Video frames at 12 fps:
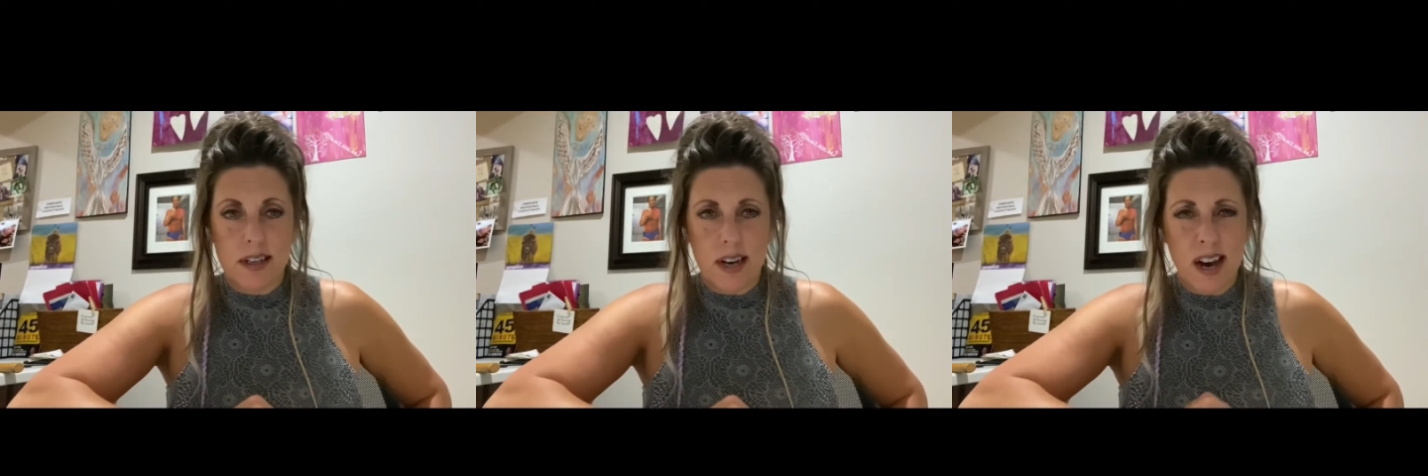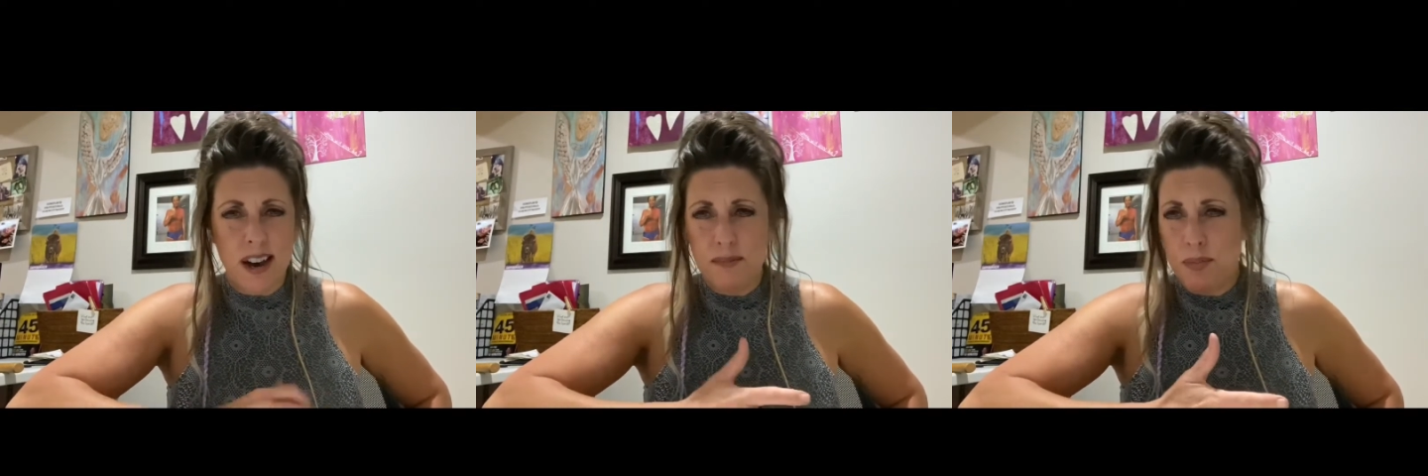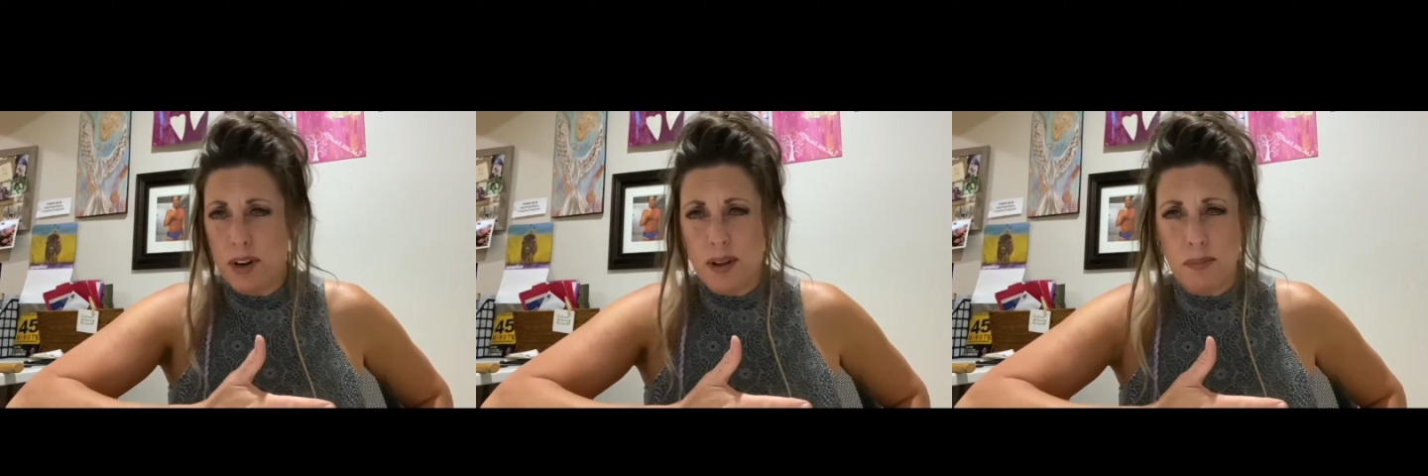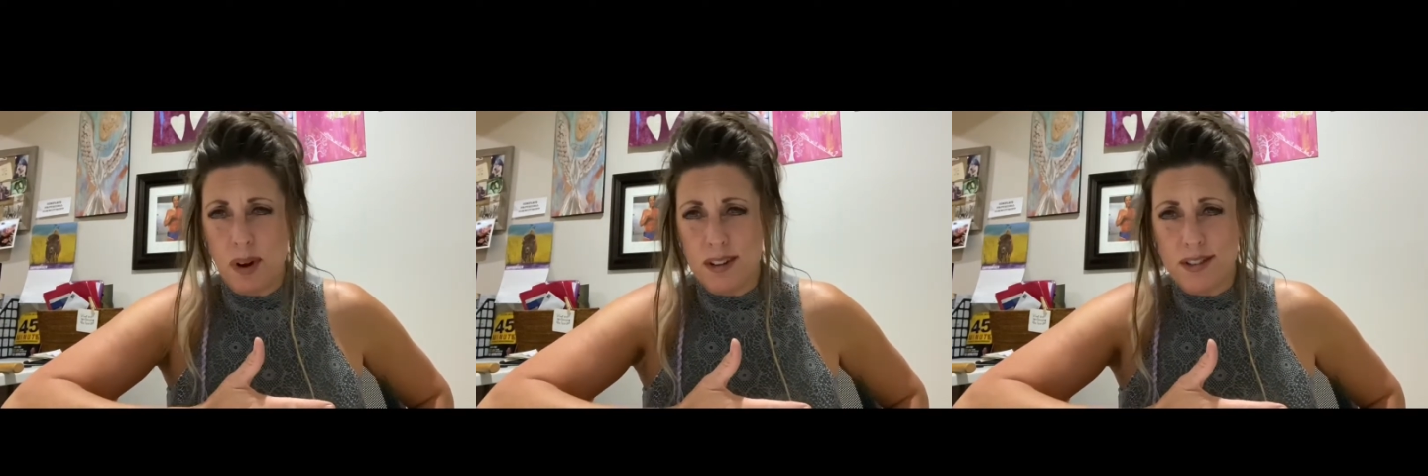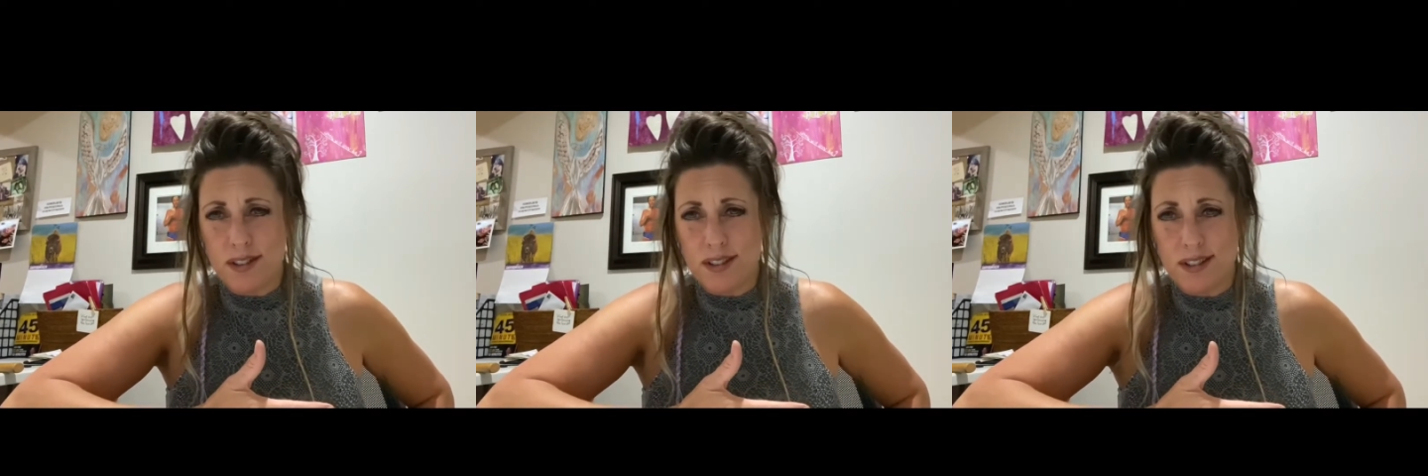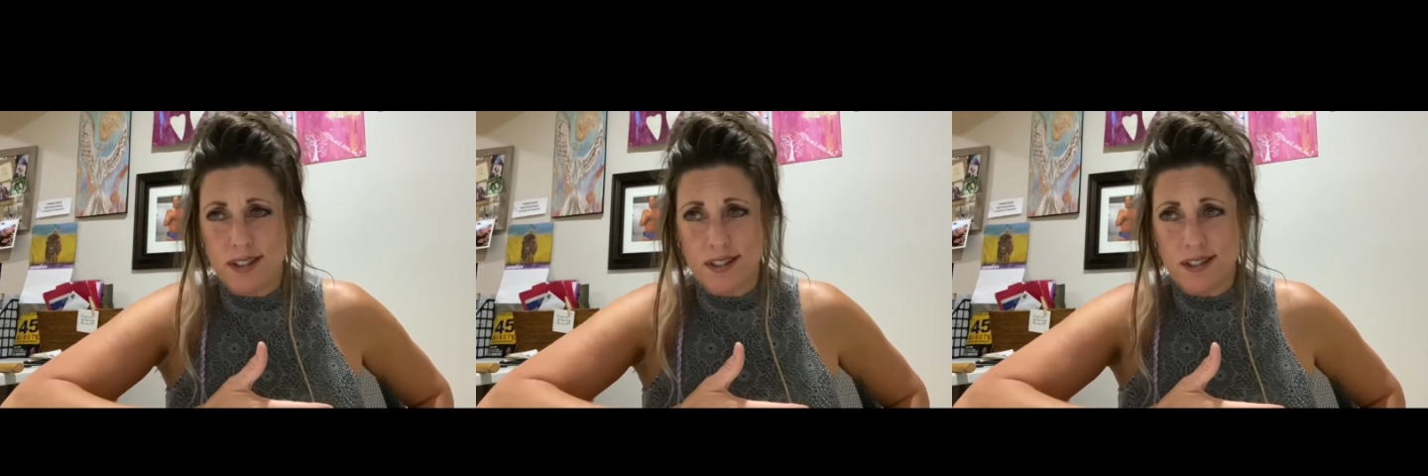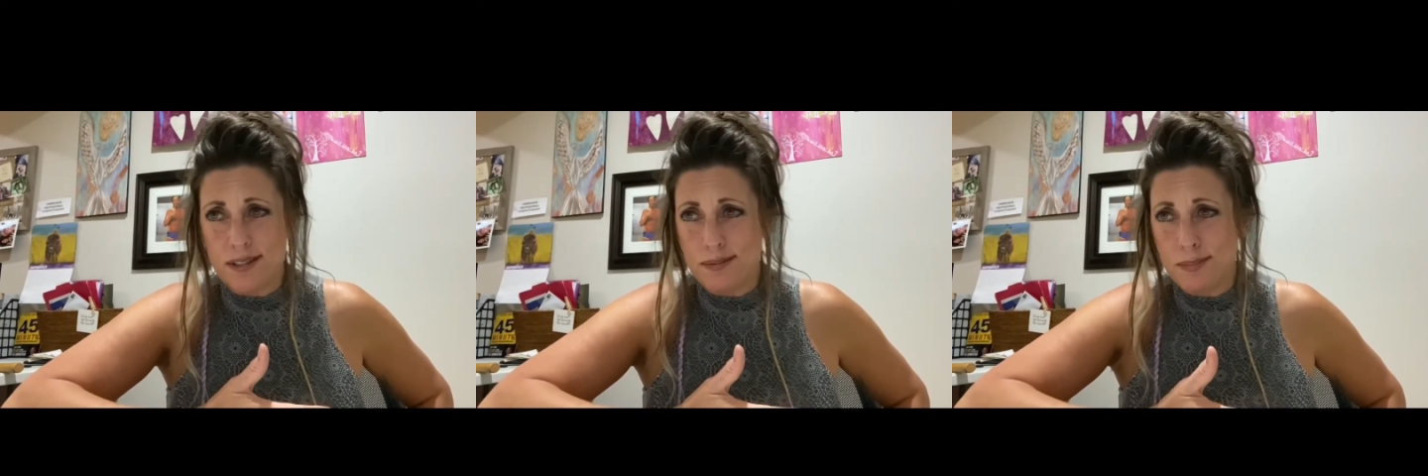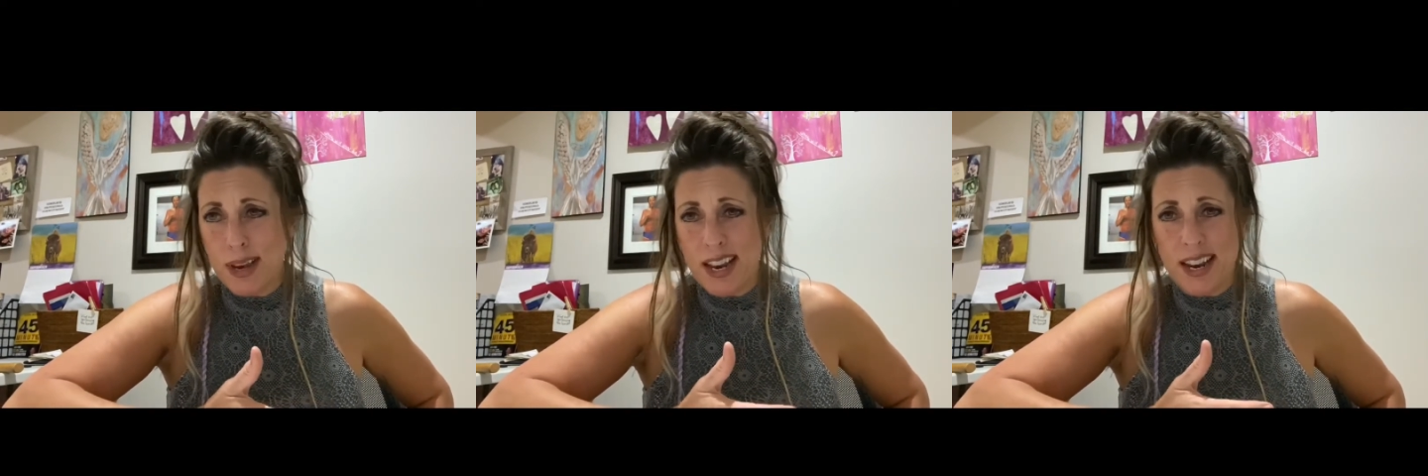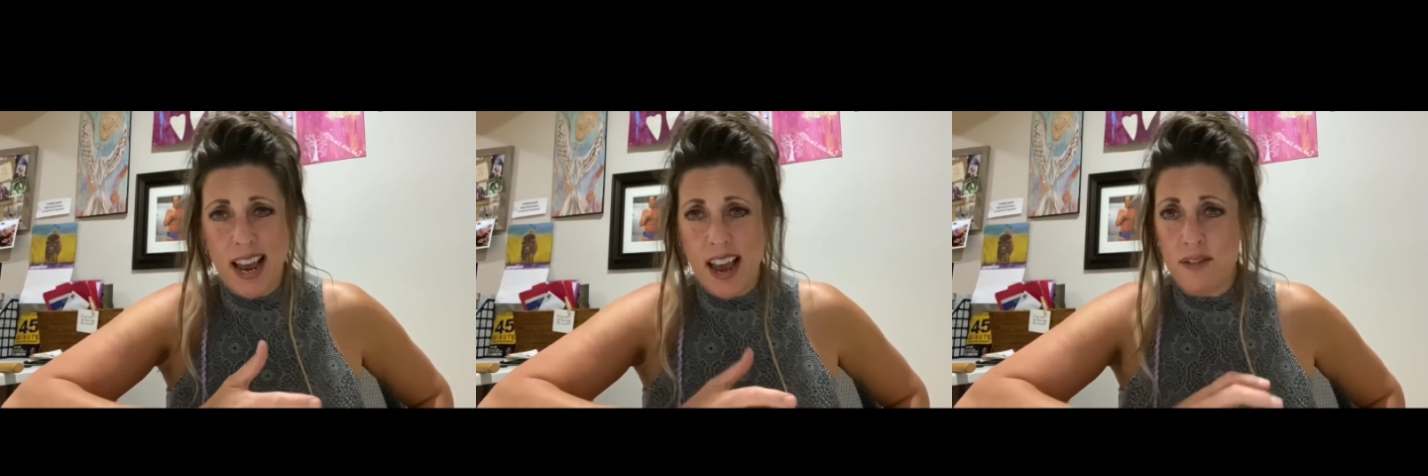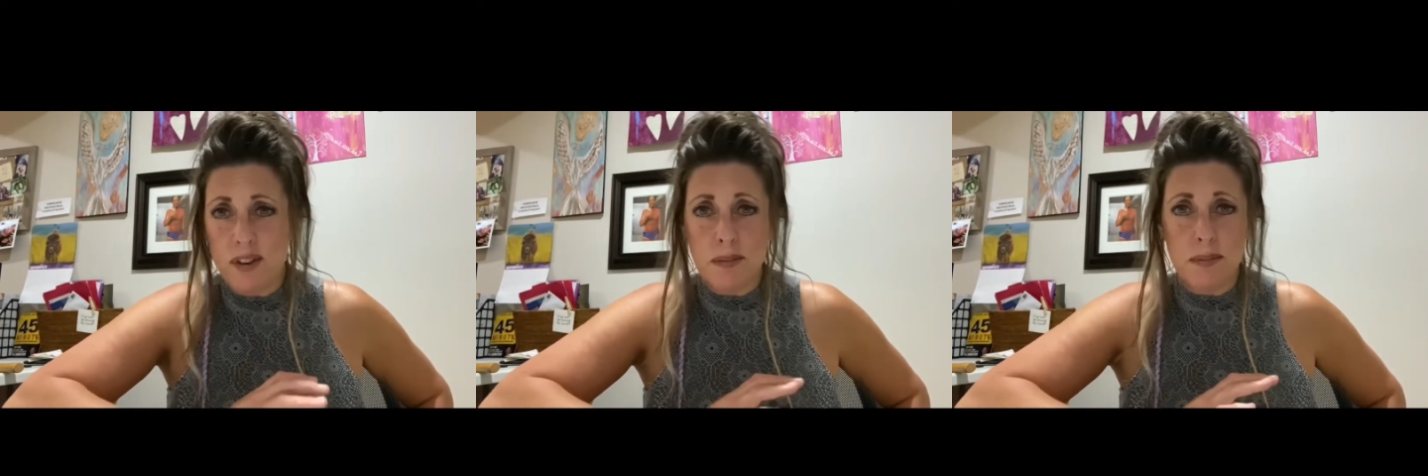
I've pretty much made every